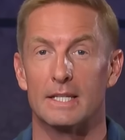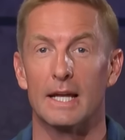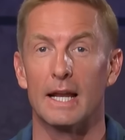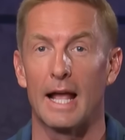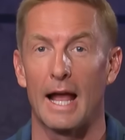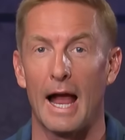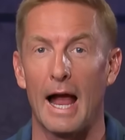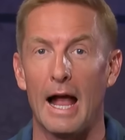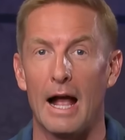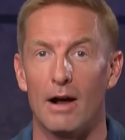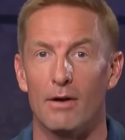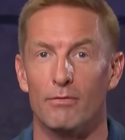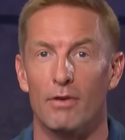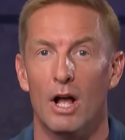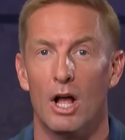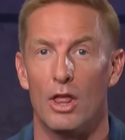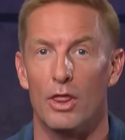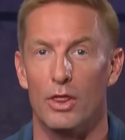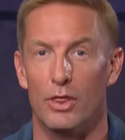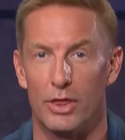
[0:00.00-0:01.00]
he's going to have
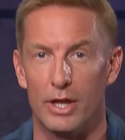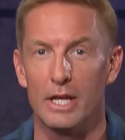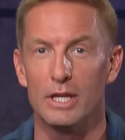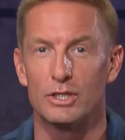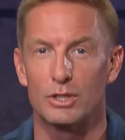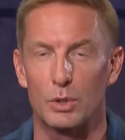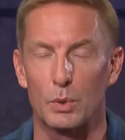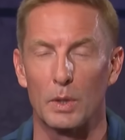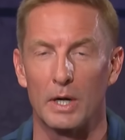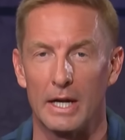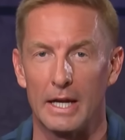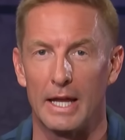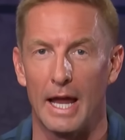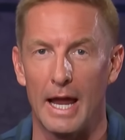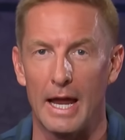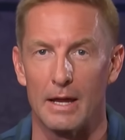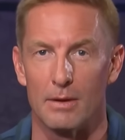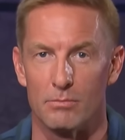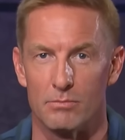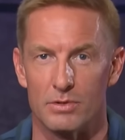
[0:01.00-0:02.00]
these three
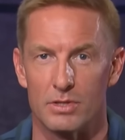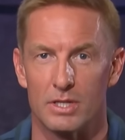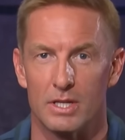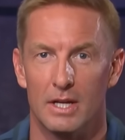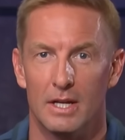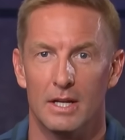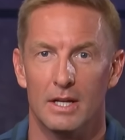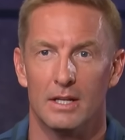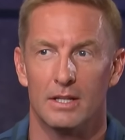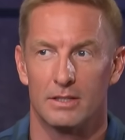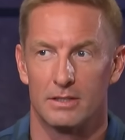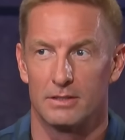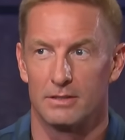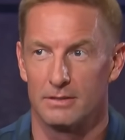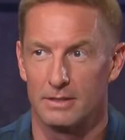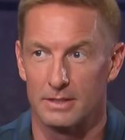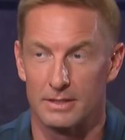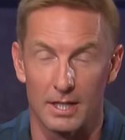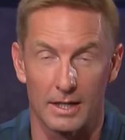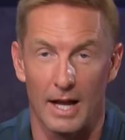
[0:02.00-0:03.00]
games
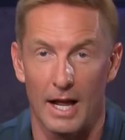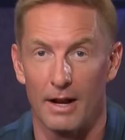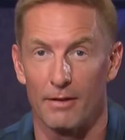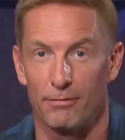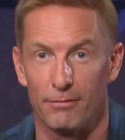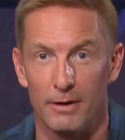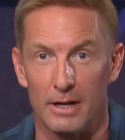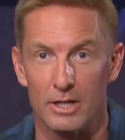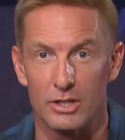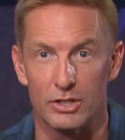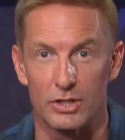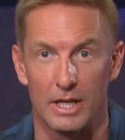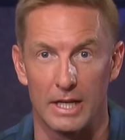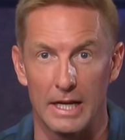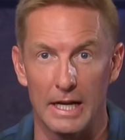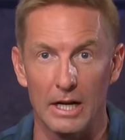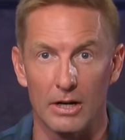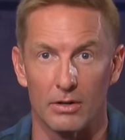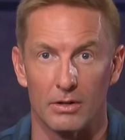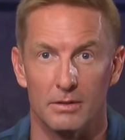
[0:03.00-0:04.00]
to kind of finish the
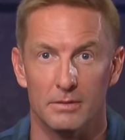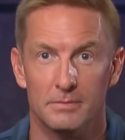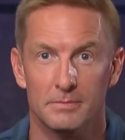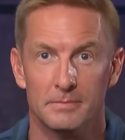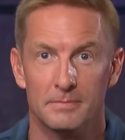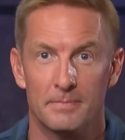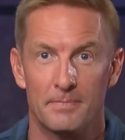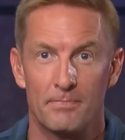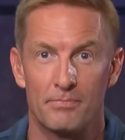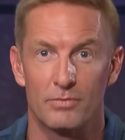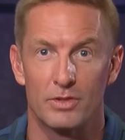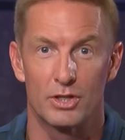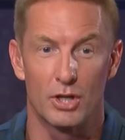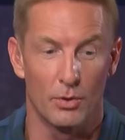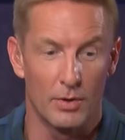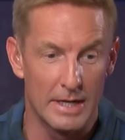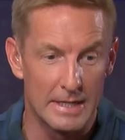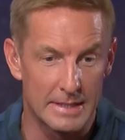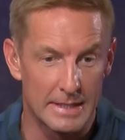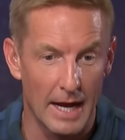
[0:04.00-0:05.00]
year.
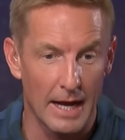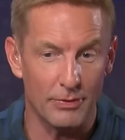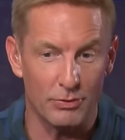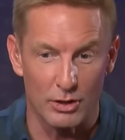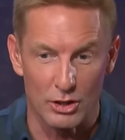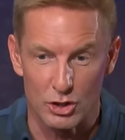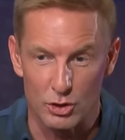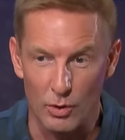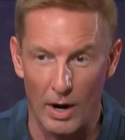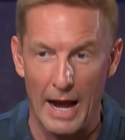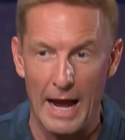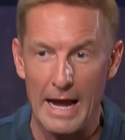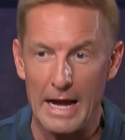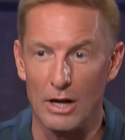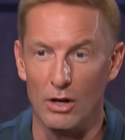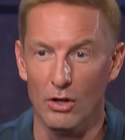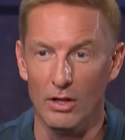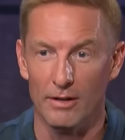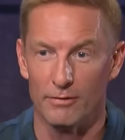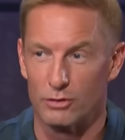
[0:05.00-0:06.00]
So he's got the
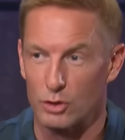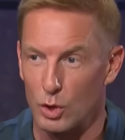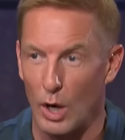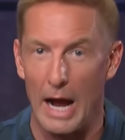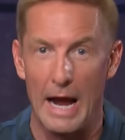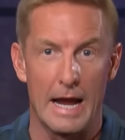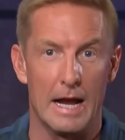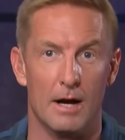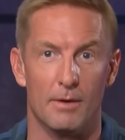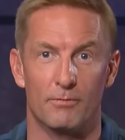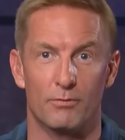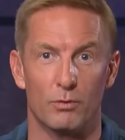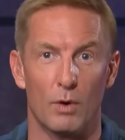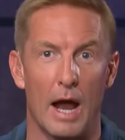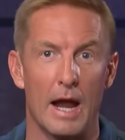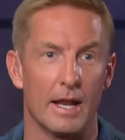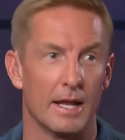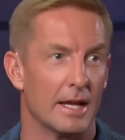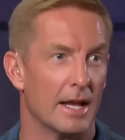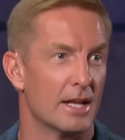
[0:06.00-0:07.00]
triangle of triumph
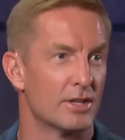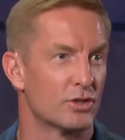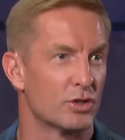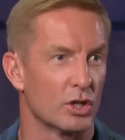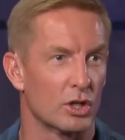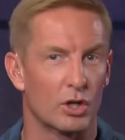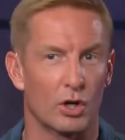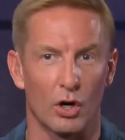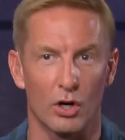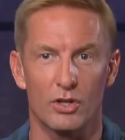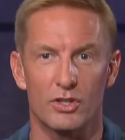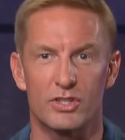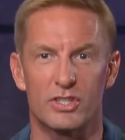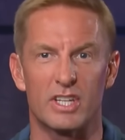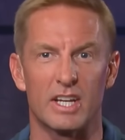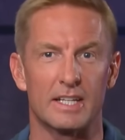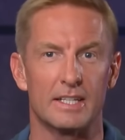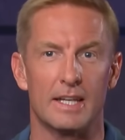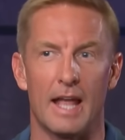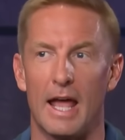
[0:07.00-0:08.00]
ready. It's the Curt
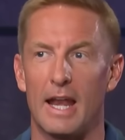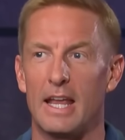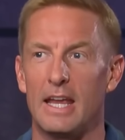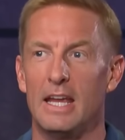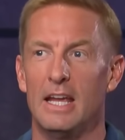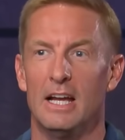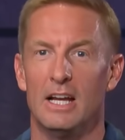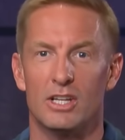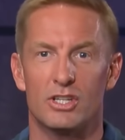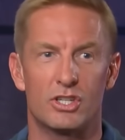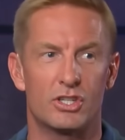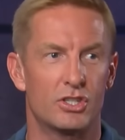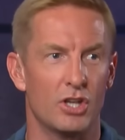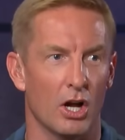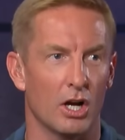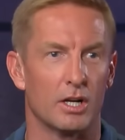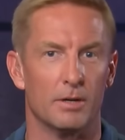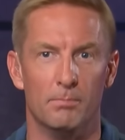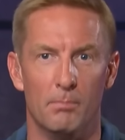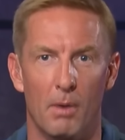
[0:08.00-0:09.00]
Cignetti
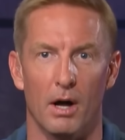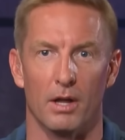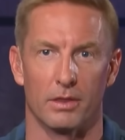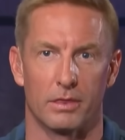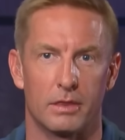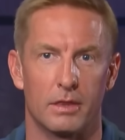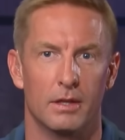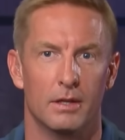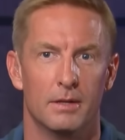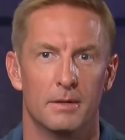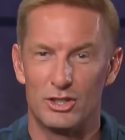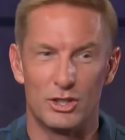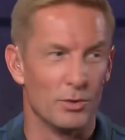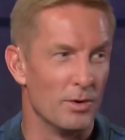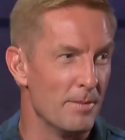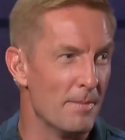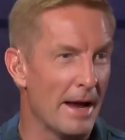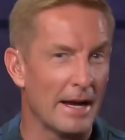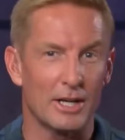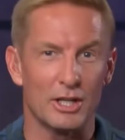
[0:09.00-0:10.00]
suck month. Should
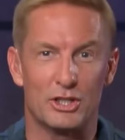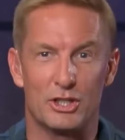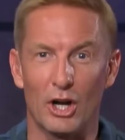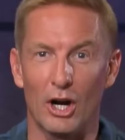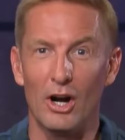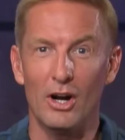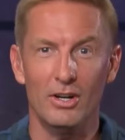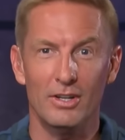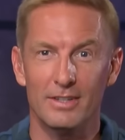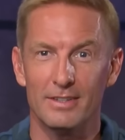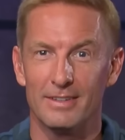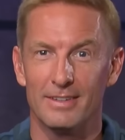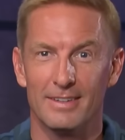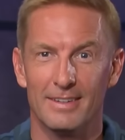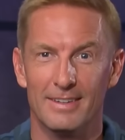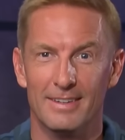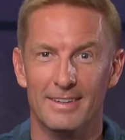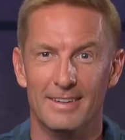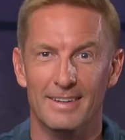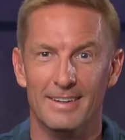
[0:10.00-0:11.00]
we make a shirt?
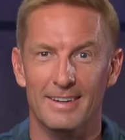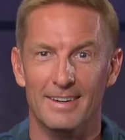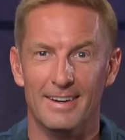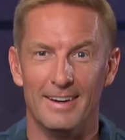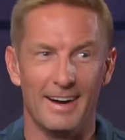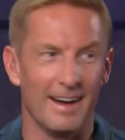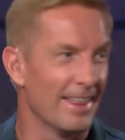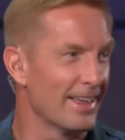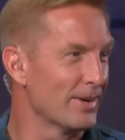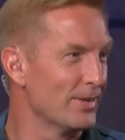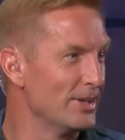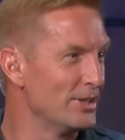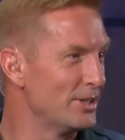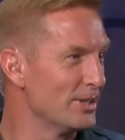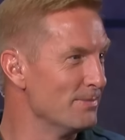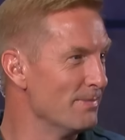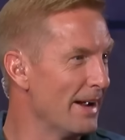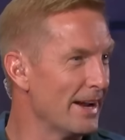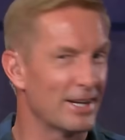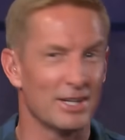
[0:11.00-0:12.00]
I think we
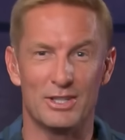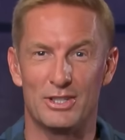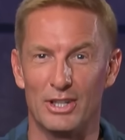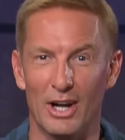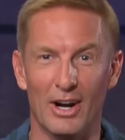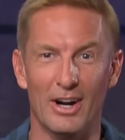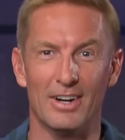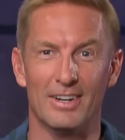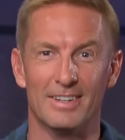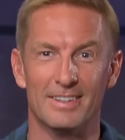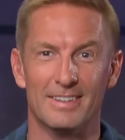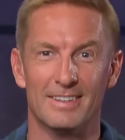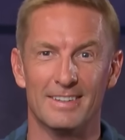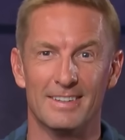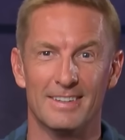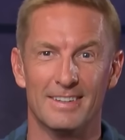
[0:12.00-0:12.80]
should make a shirt.